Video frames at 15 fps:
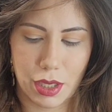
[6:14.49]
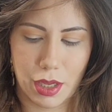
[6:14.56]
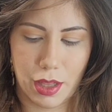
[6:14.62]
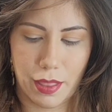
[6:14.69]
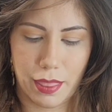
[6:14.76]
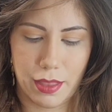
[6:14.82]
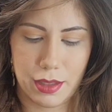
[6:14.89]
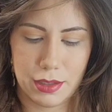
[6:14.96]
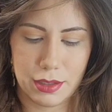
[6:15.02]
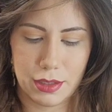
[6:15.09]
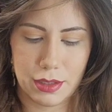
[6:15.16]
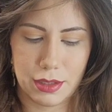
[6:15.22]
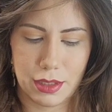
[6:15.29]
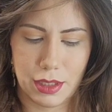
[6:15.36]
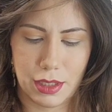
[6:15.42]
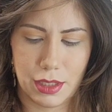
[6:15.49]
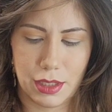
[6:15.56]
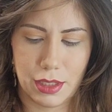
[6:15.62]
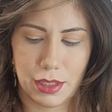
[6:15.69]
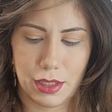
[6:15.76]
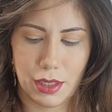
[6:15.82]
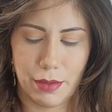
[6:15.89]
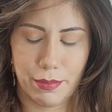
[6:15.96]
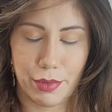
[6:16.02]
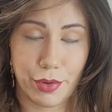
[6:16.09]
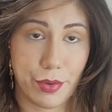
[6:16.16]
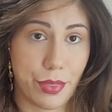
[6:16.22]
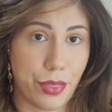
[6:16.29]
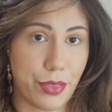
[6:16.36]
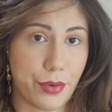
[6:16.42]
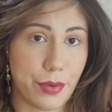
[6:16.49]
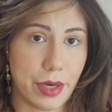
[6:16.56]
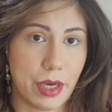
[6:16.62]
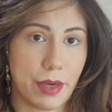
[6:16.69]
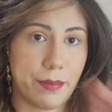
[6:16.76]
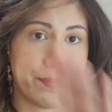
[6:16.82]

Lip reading: And this is in number 3.